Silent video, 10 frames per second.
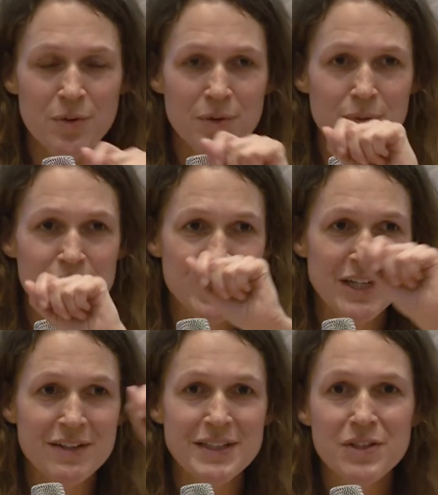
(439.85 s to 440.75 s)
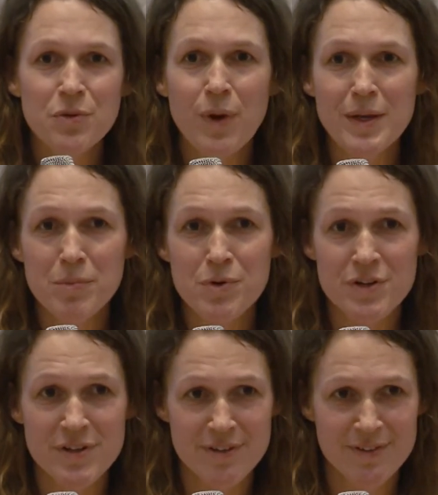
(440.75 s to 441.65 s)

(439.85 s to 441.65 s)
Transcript: with which he cleaned the whiteboard,